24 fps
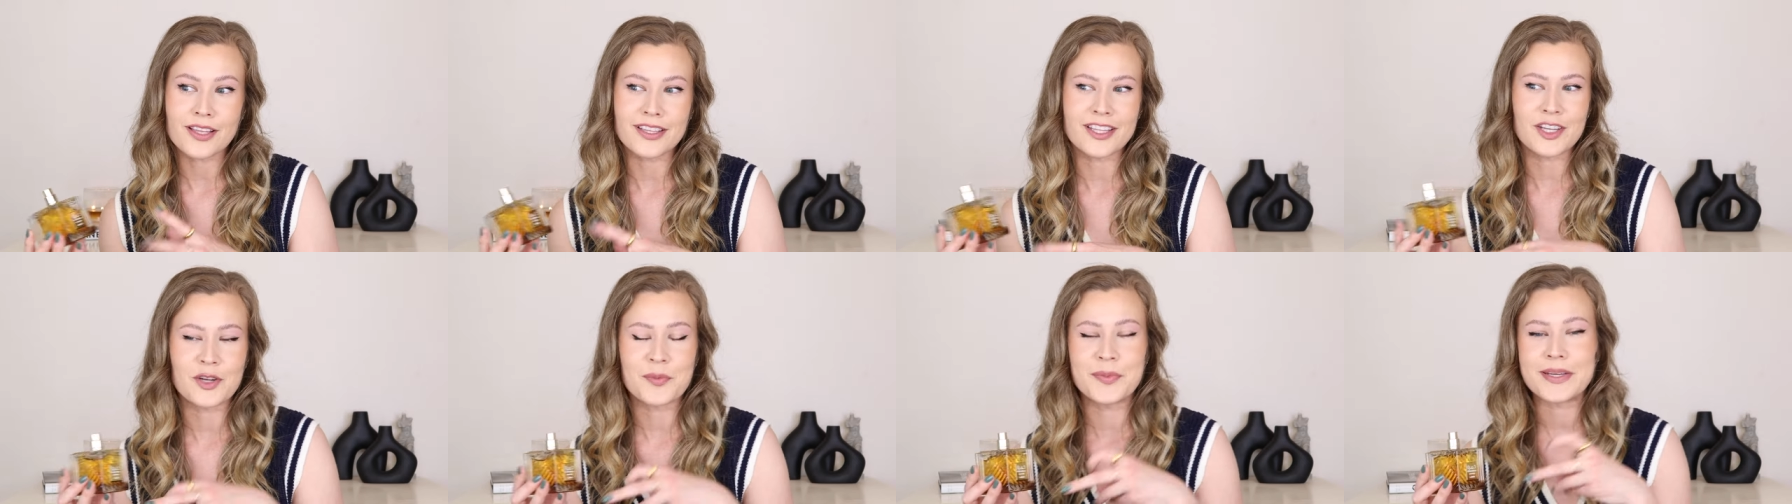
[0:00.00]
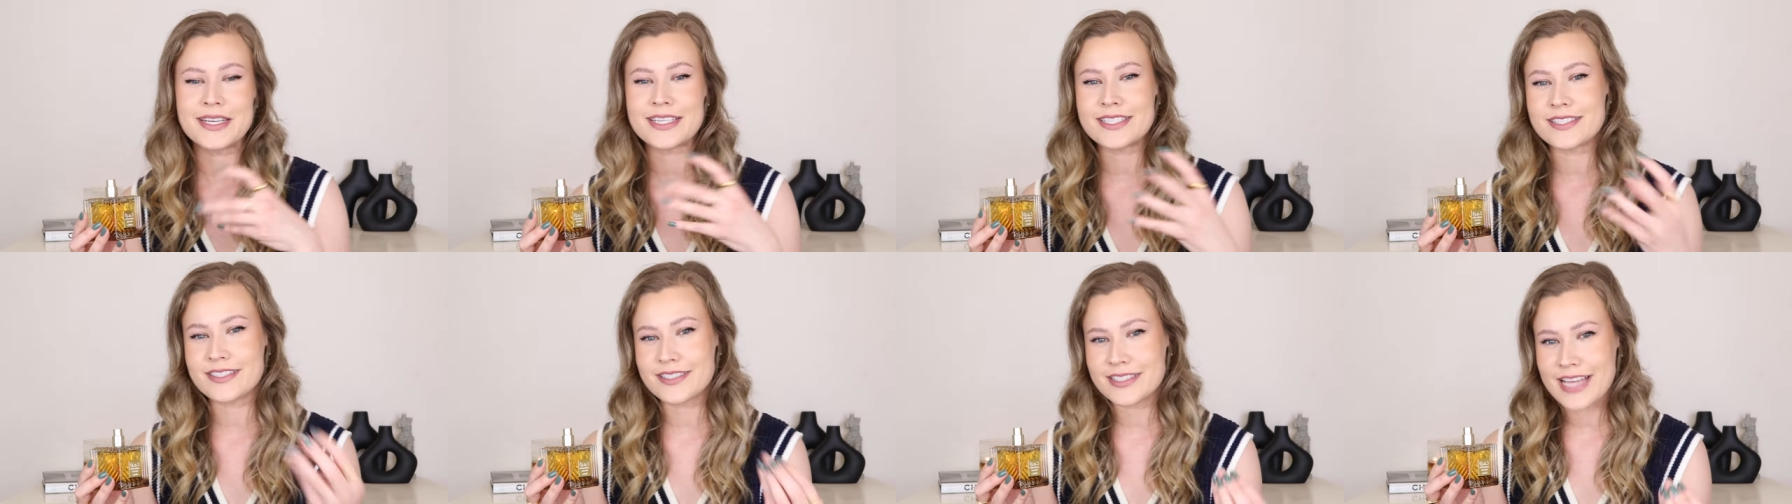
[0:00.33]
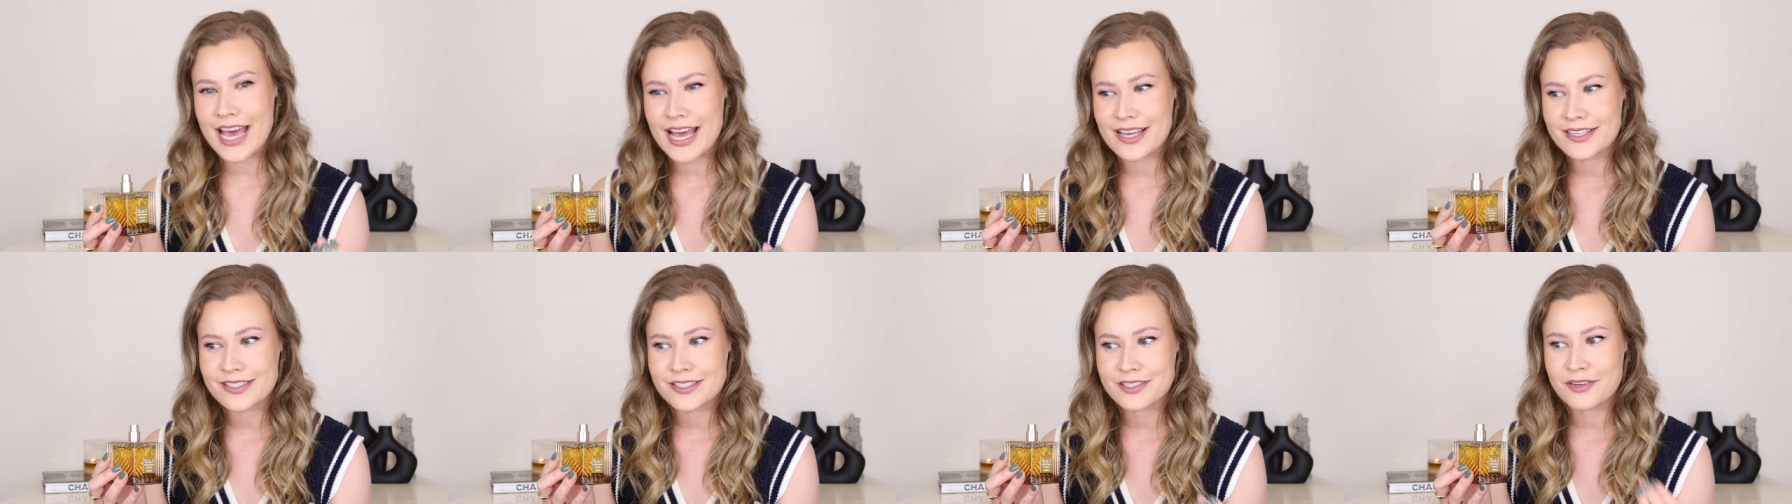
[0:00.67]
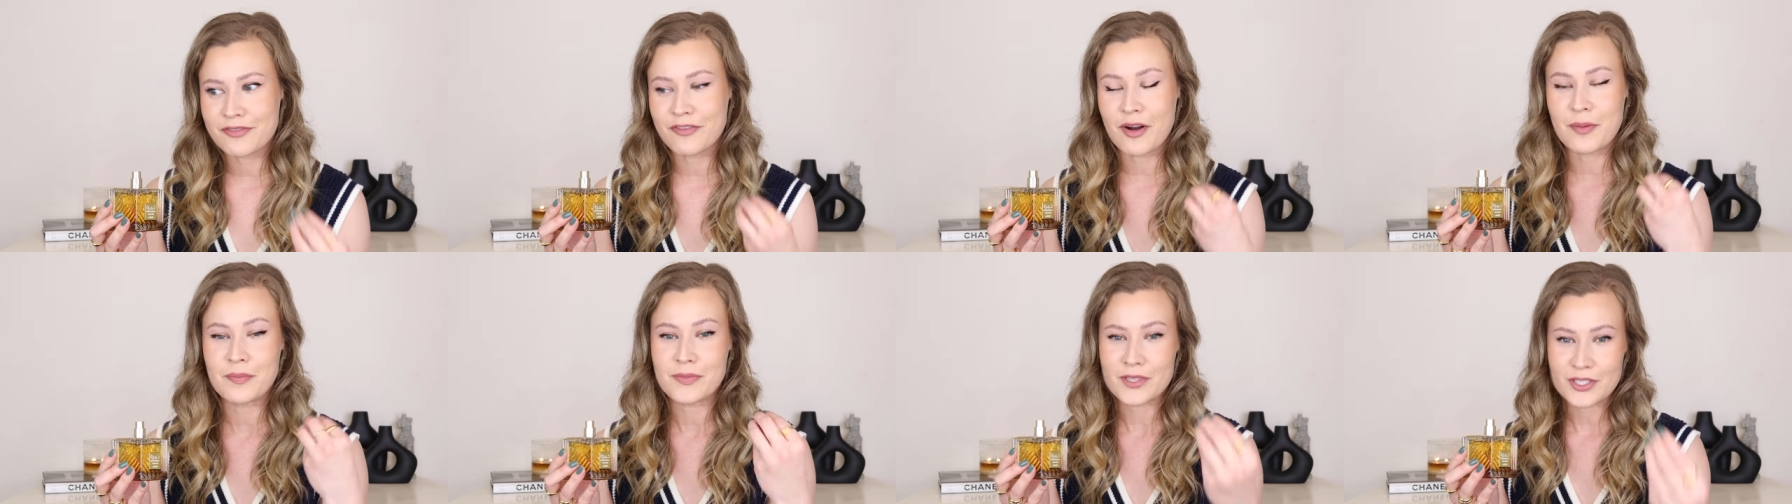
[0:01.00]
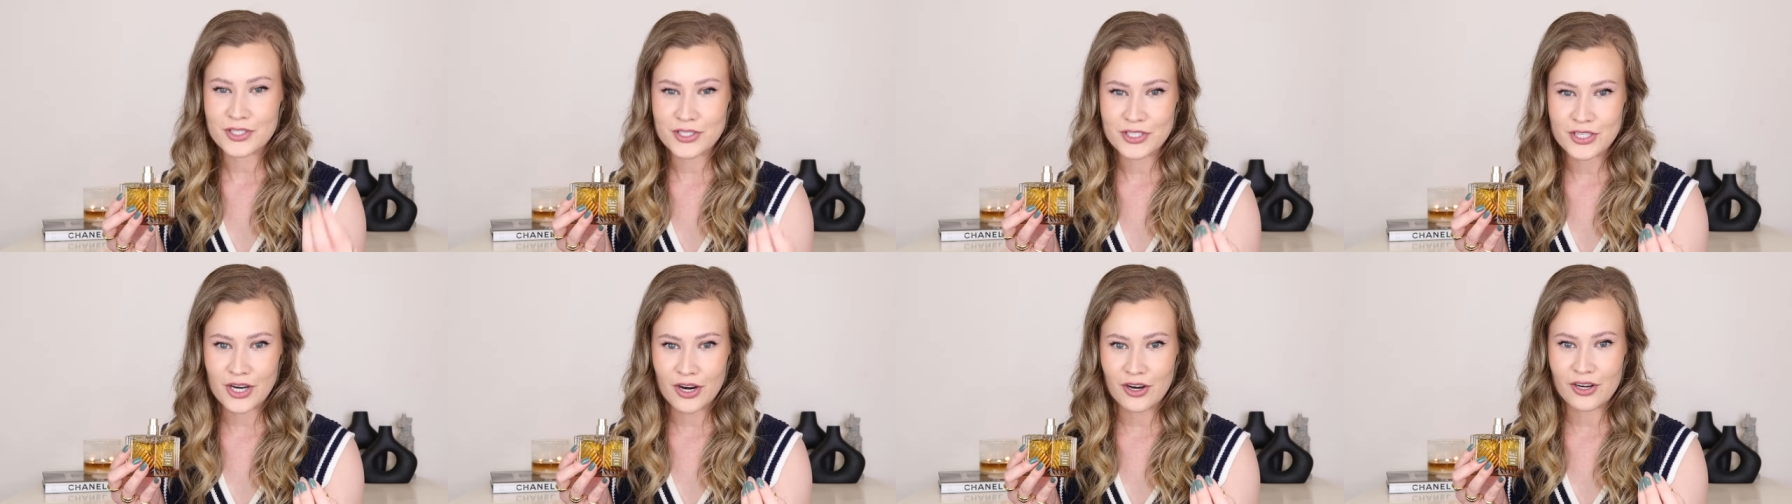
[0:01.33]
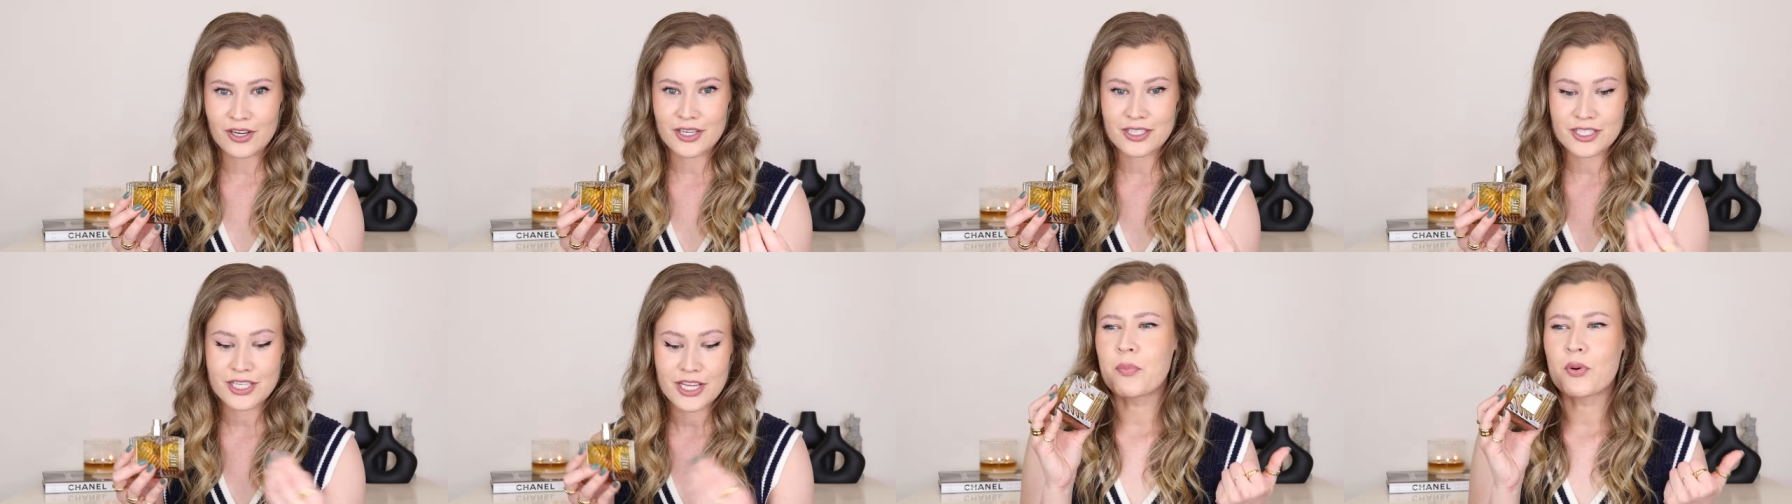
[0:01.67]
a little bit of zest from the
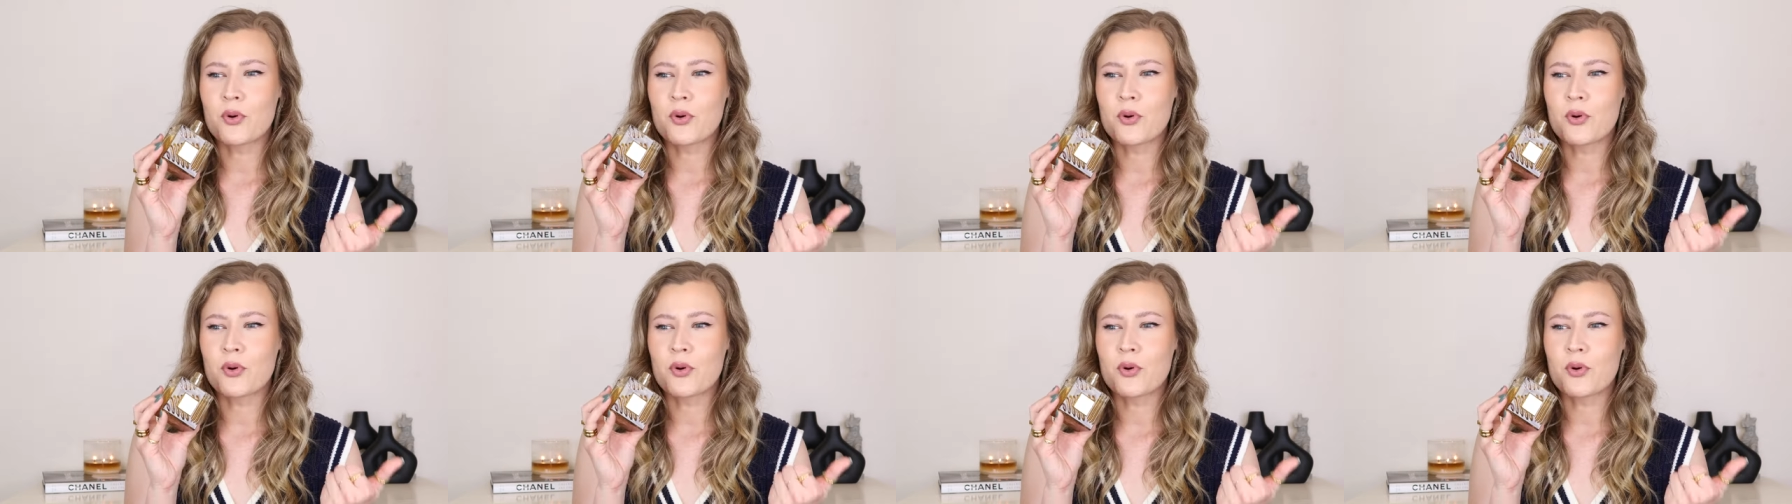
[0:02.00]
start.